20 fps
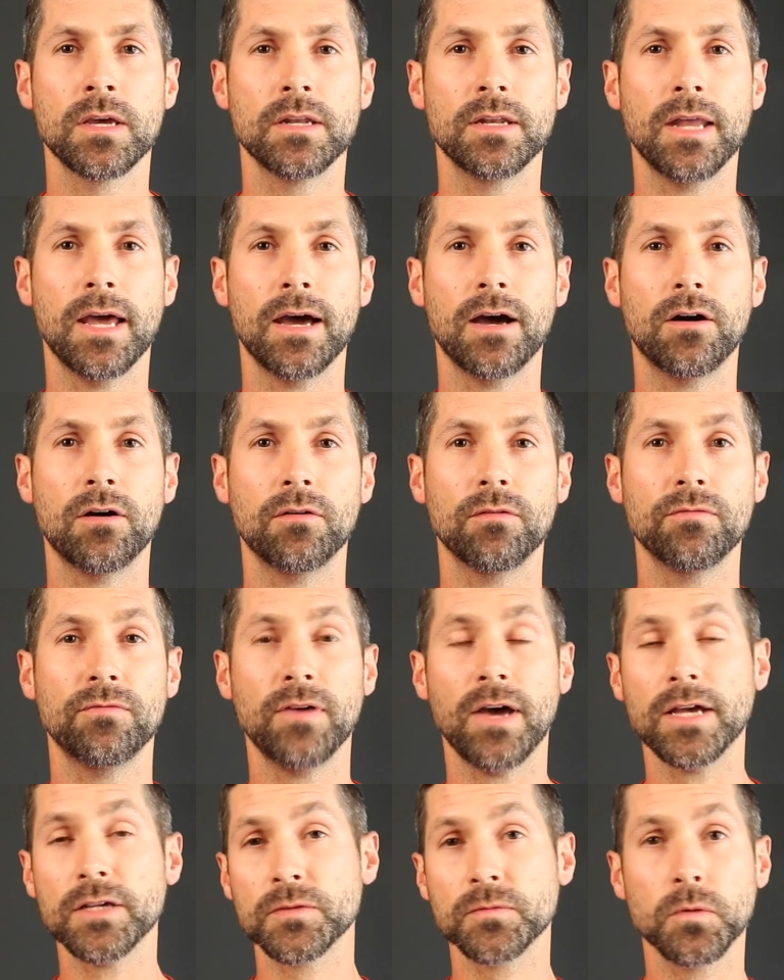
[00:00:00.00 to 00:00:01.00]
Now,
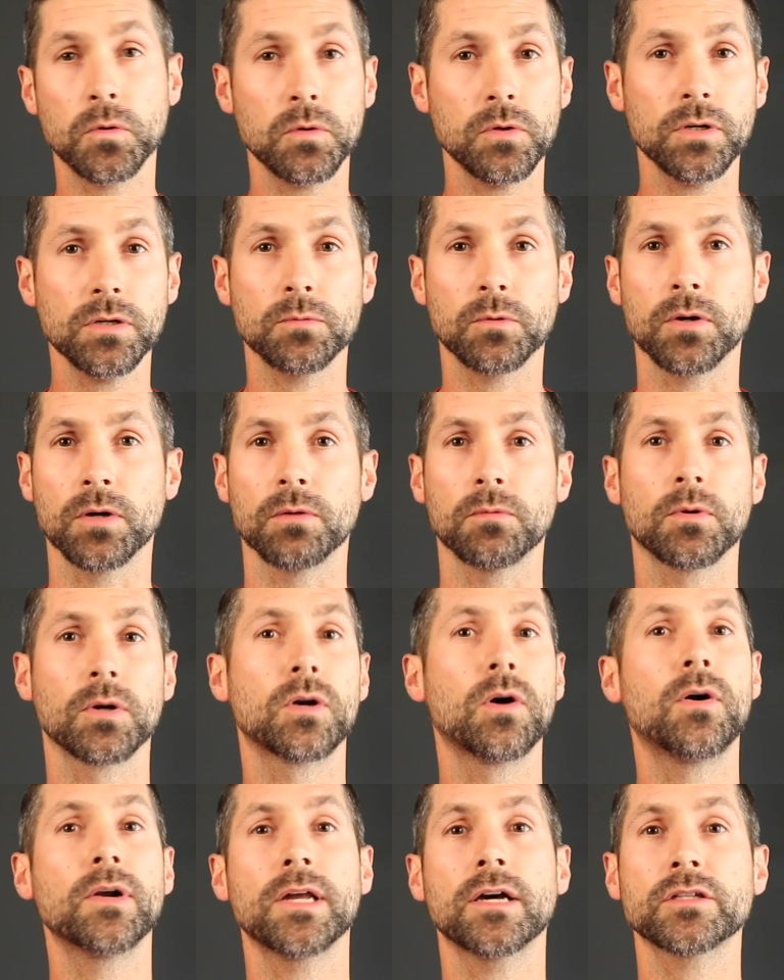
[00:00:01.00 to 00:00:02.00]
fast forward, we're
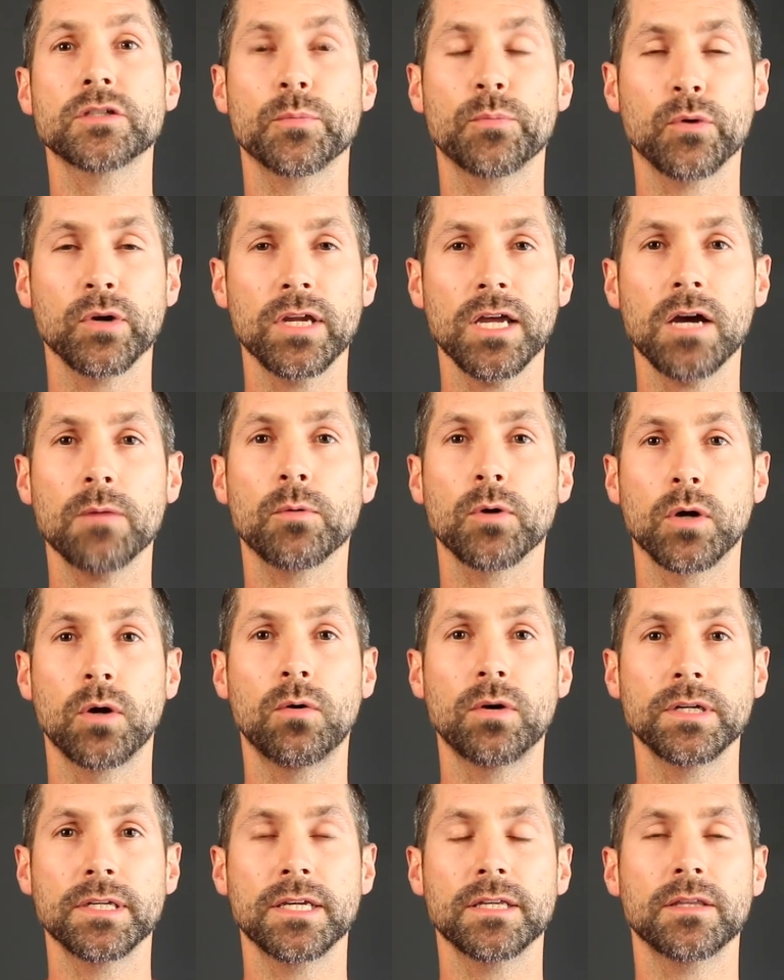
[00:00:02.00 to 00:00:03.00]
going out to pre-op, we're
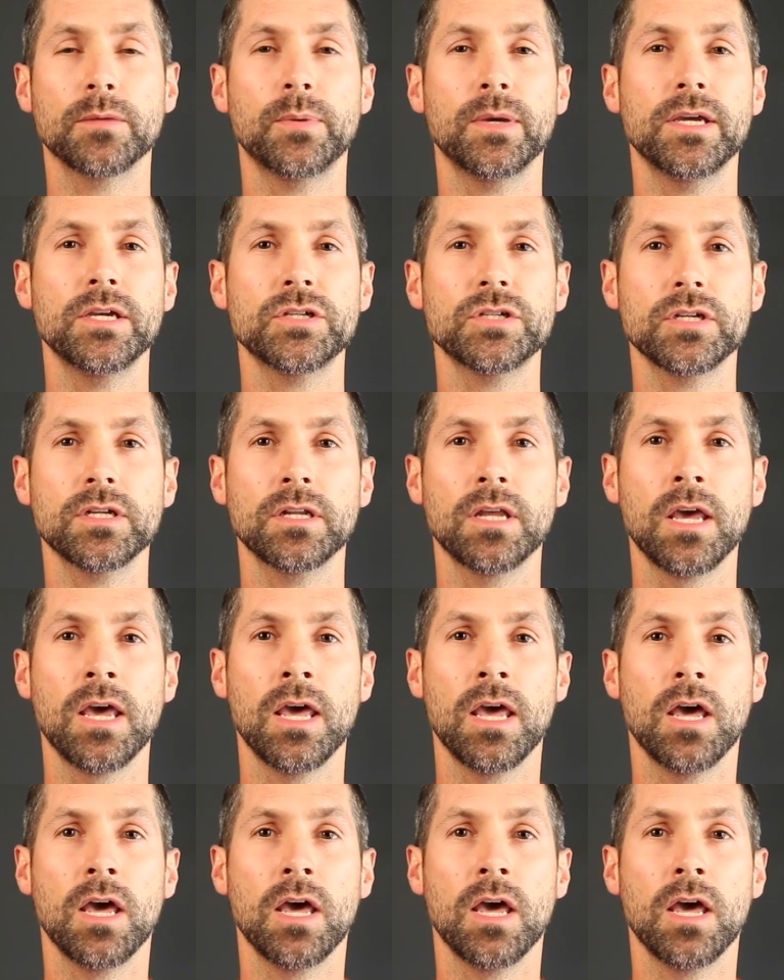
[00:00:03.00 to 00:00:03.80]
going to get the patient,